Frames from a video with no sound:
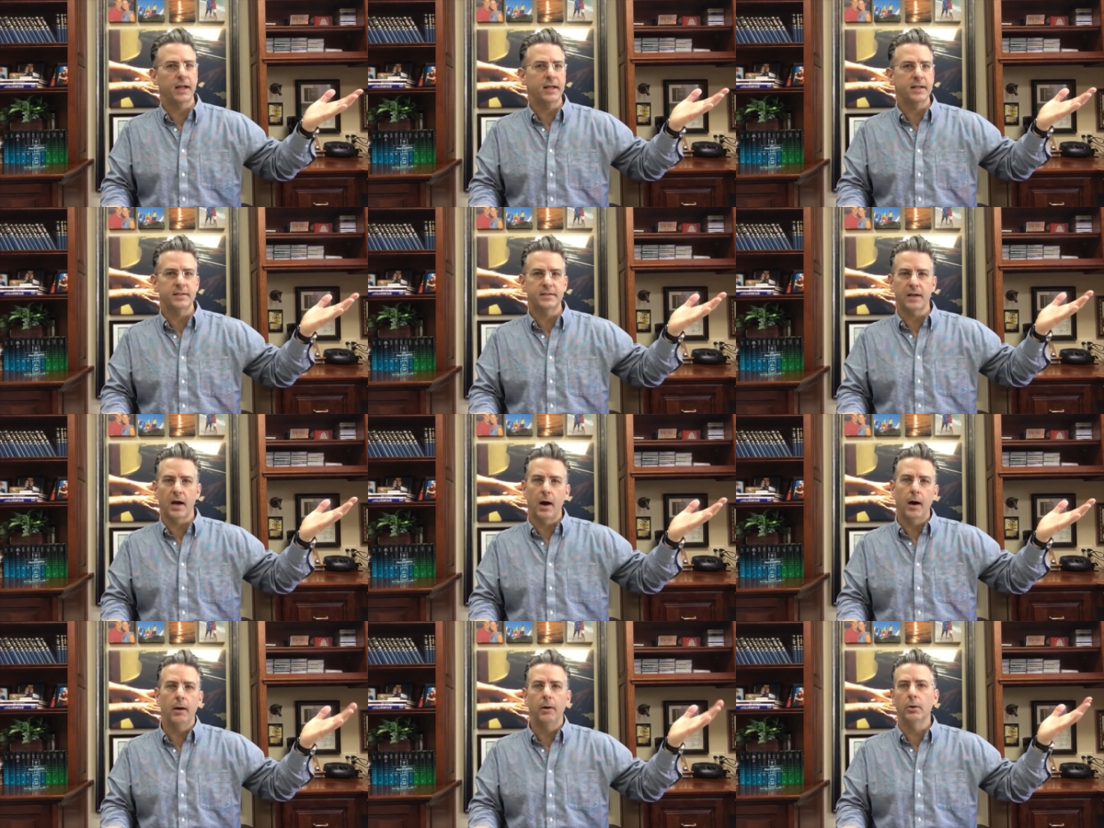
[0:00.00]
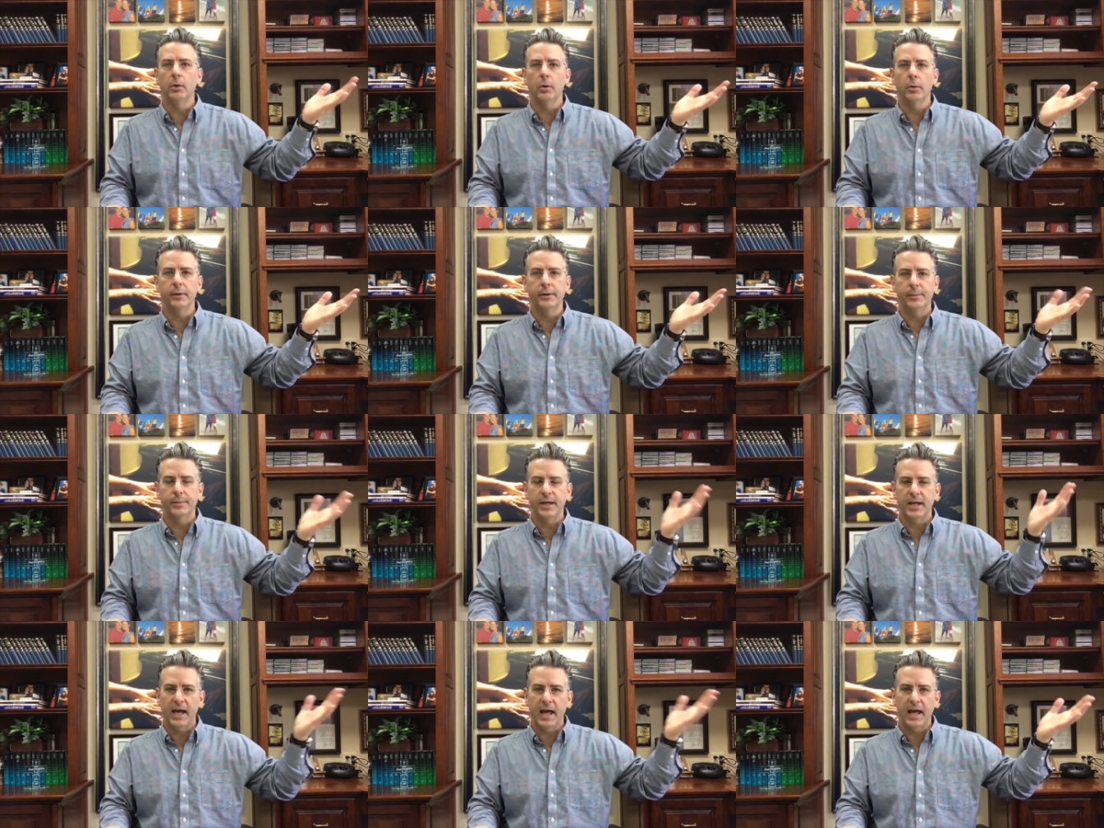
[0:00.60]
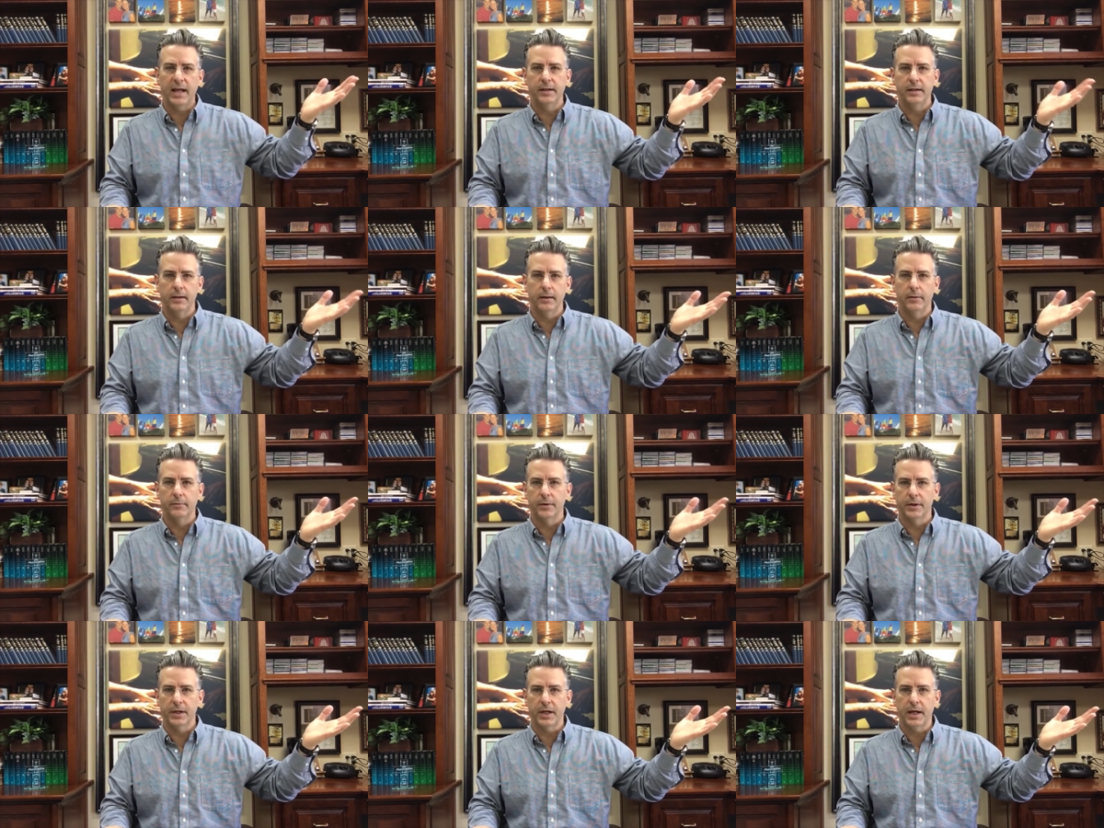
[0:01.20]
It's all going to be handed
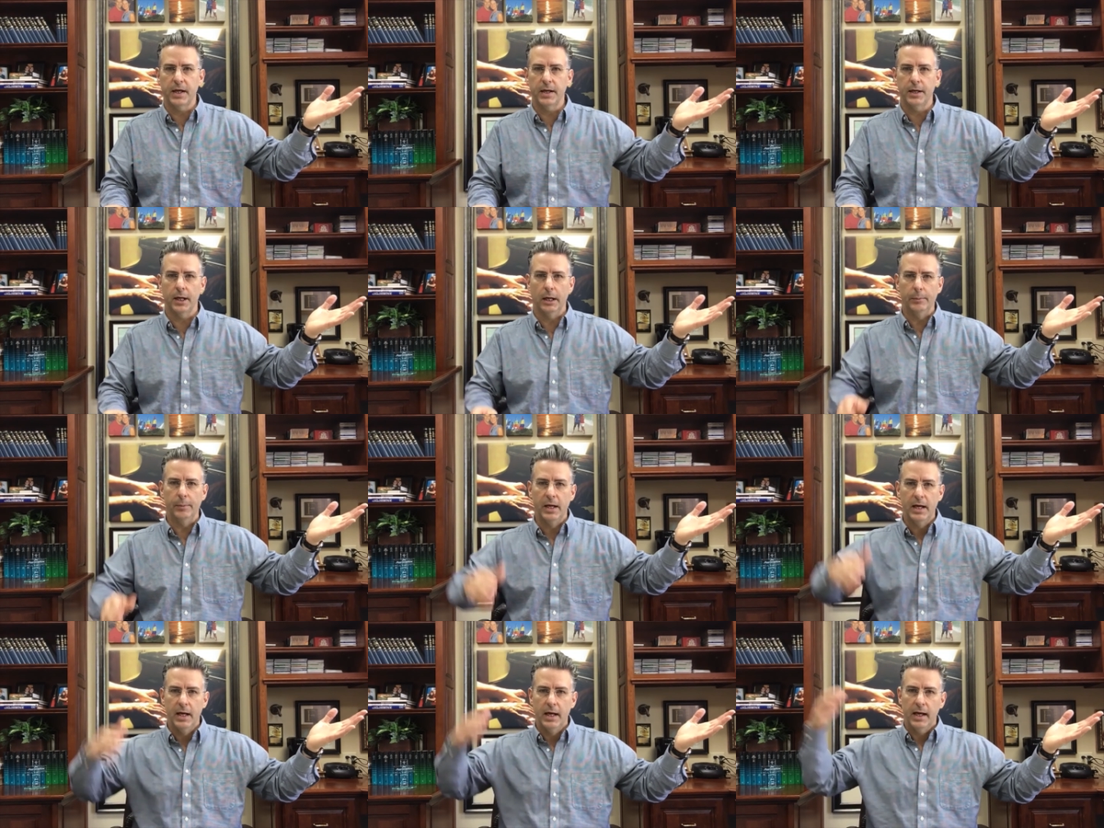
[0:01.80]
over to him